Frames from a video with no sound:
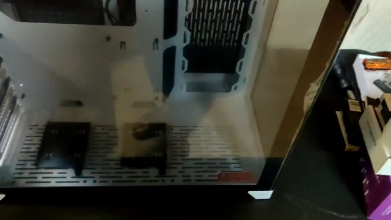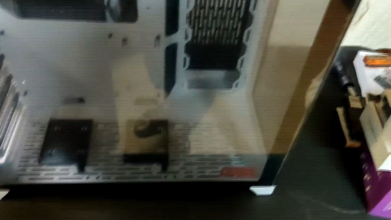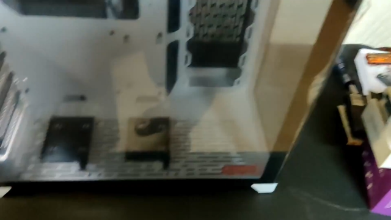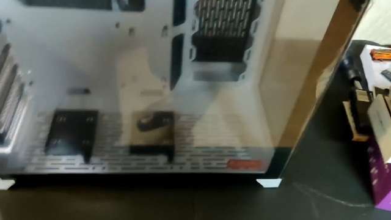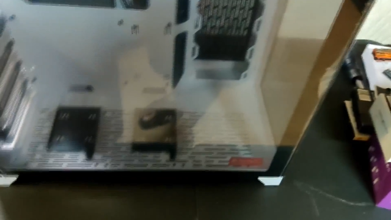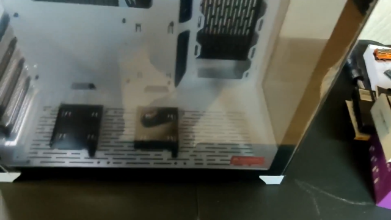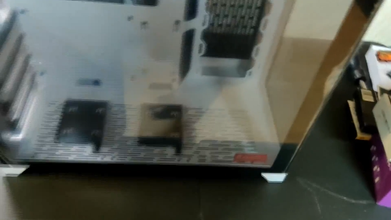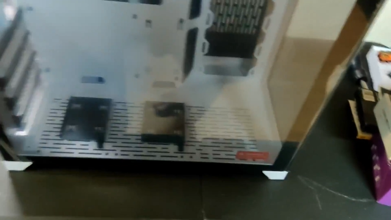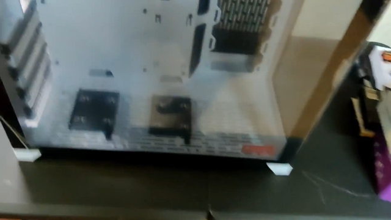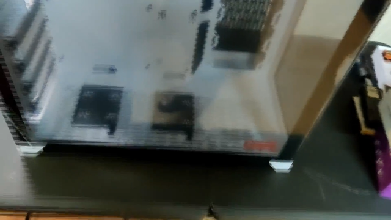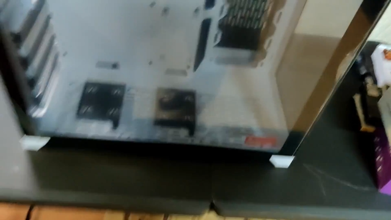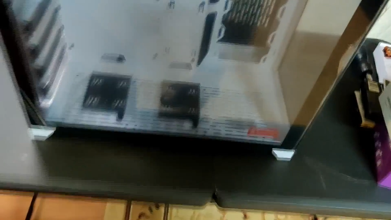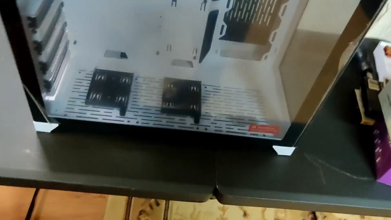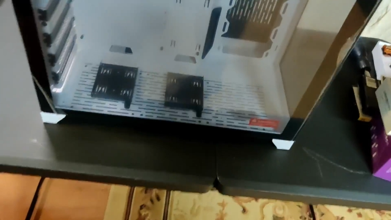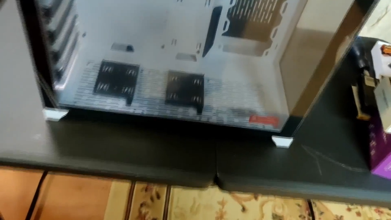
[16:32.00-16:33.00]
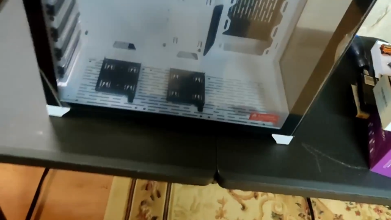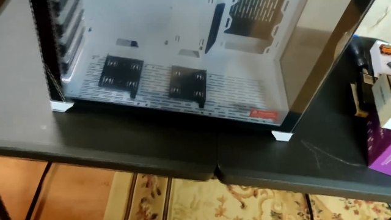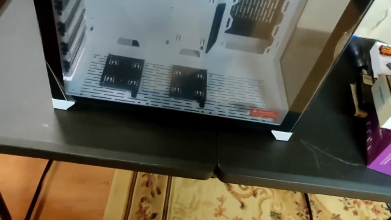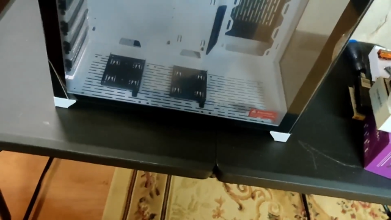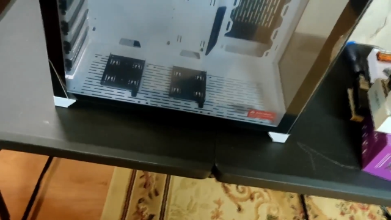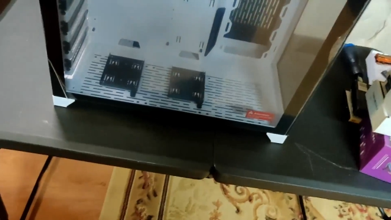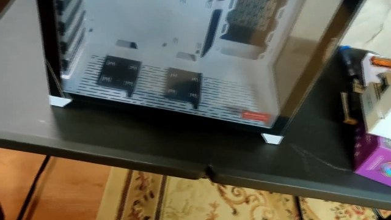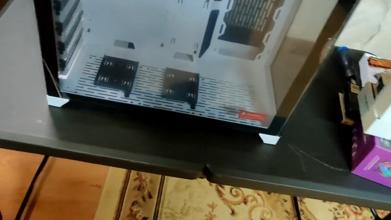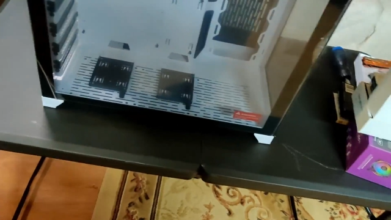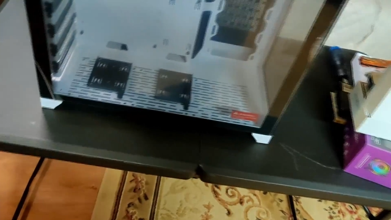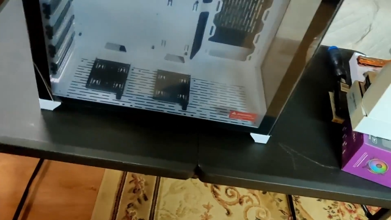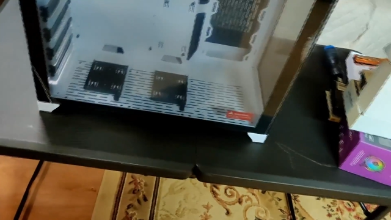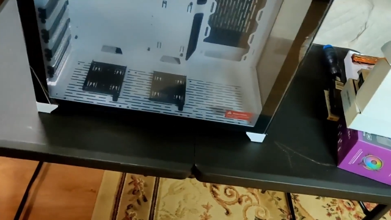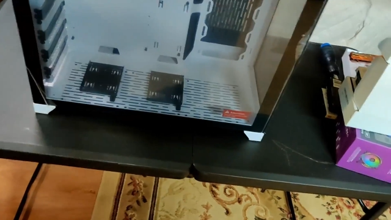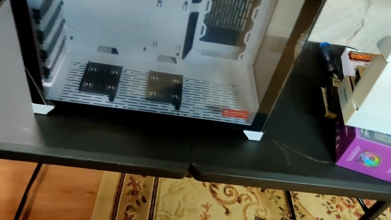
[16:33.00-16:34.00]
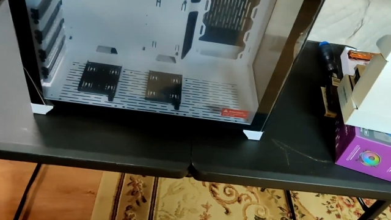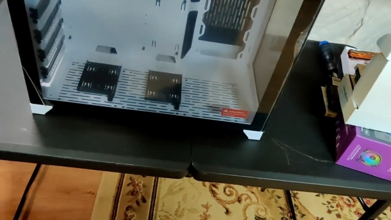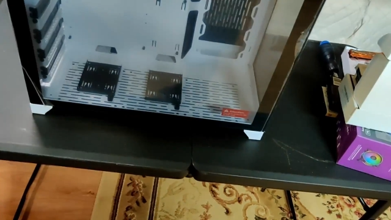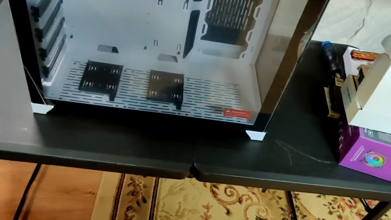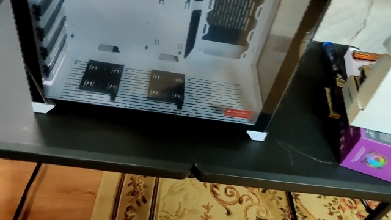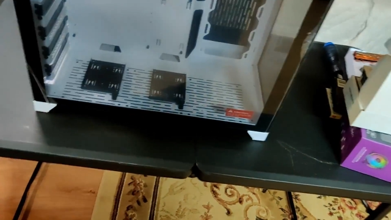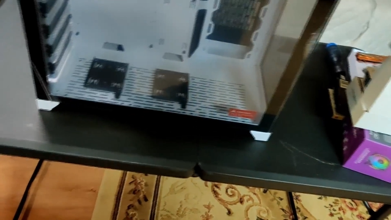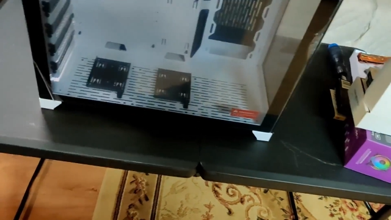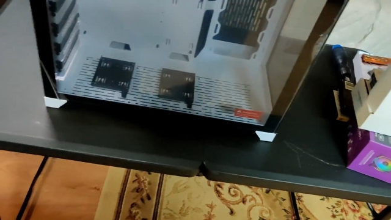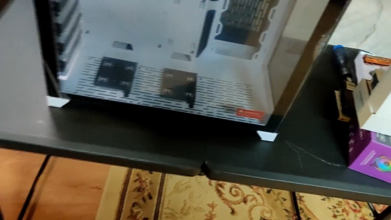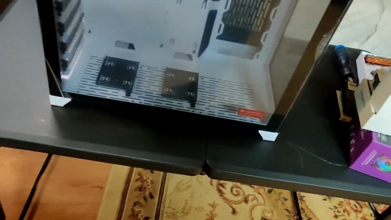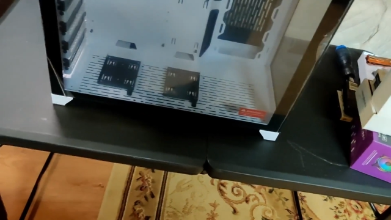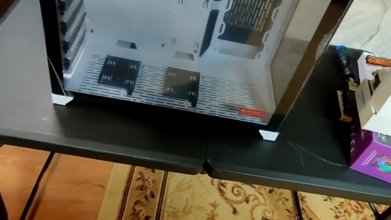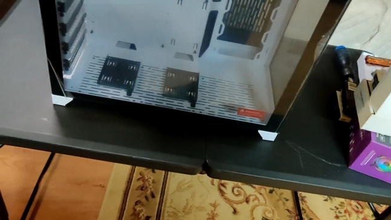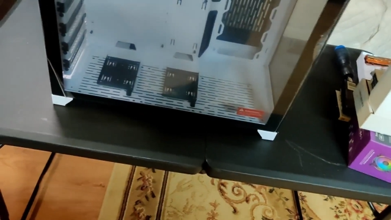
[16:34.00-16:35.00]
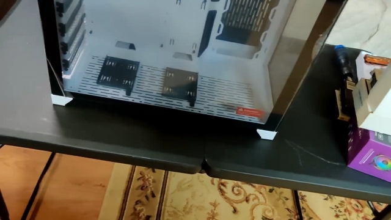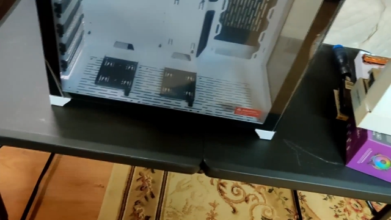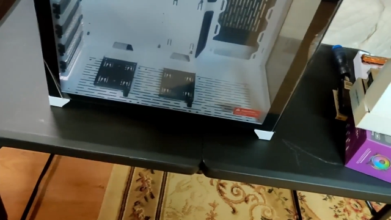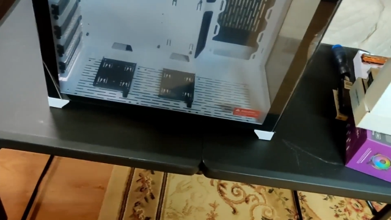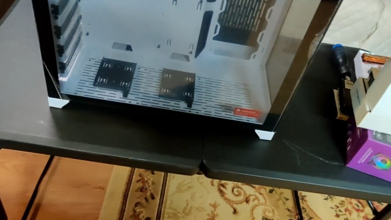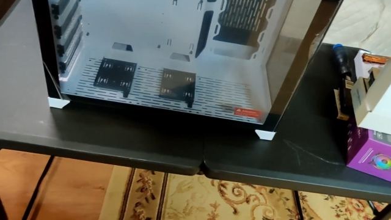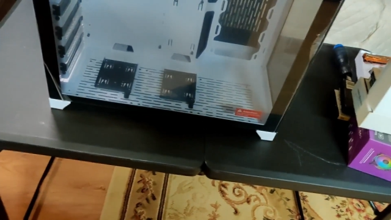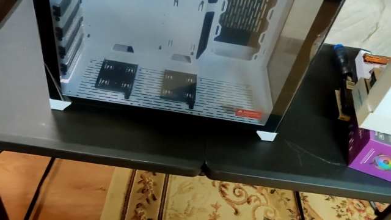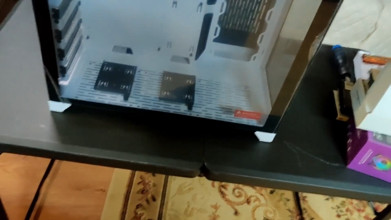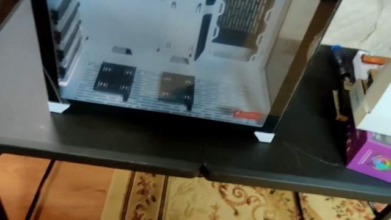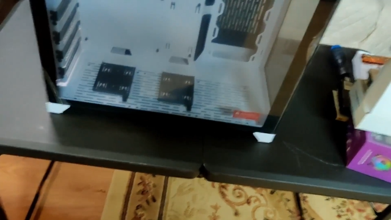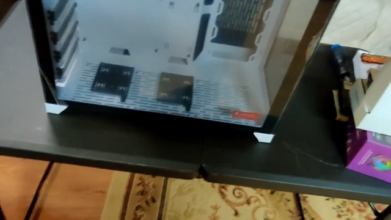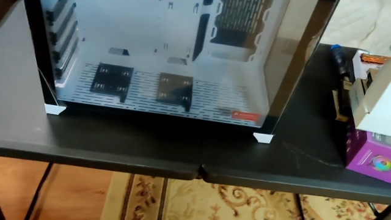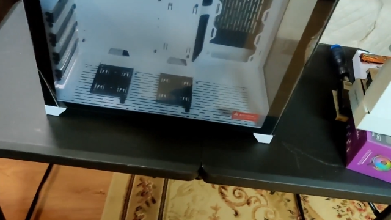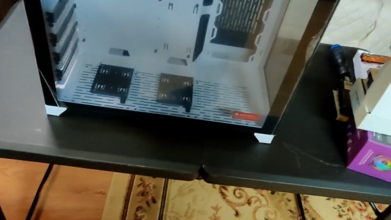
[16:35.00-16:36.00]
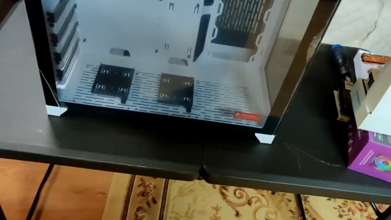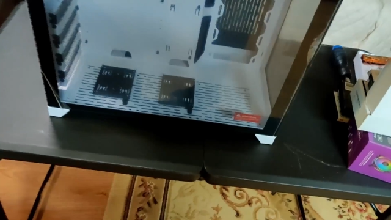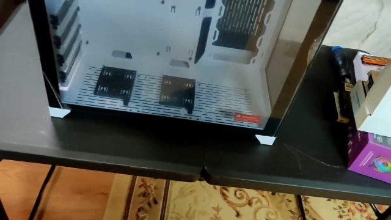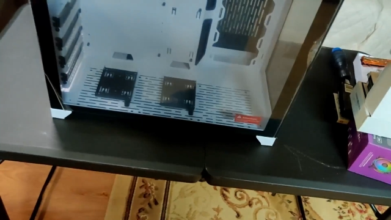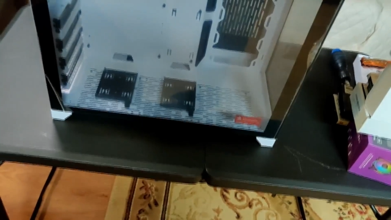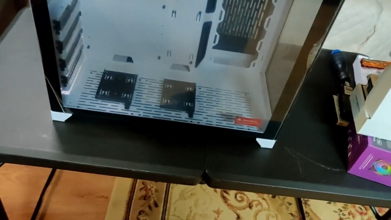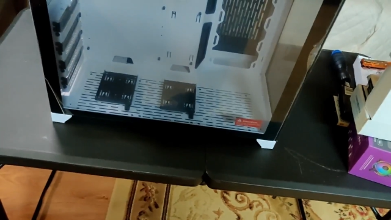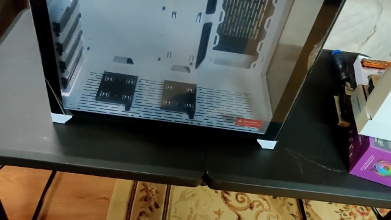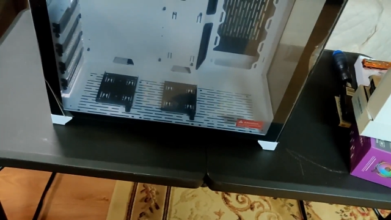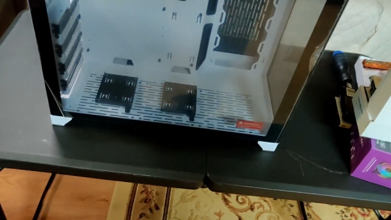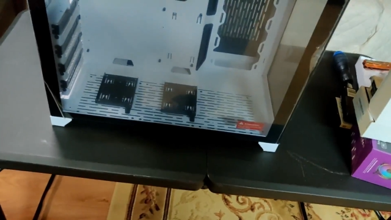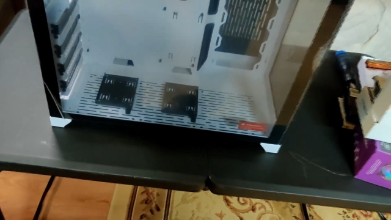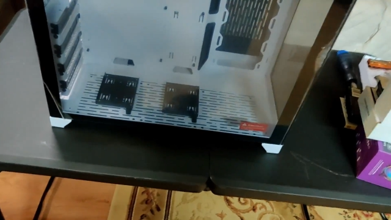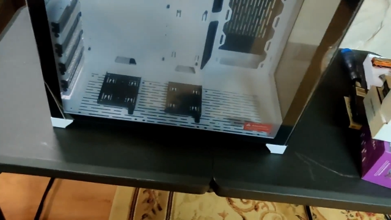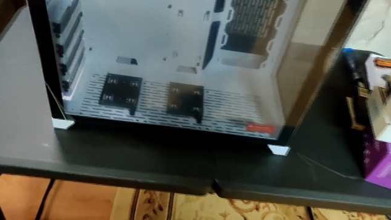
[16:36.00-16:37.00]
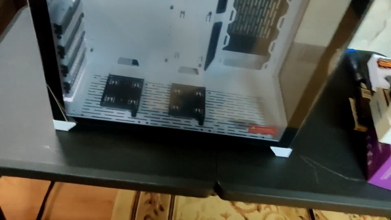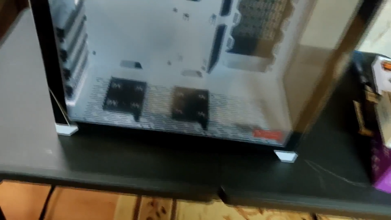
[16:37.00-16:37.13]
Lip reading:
Nobody's mouth can be seen.